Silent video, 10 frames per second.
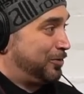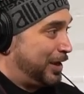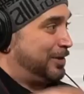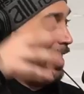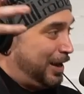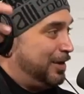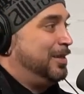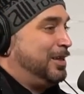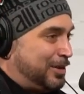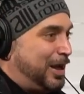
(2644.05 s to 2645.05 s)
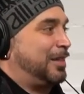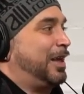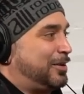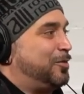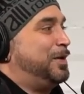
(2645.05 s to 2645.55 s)
Like not
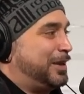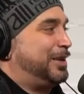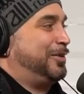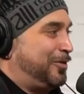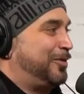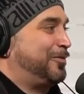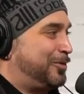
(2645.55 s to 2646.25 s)
like Dominican or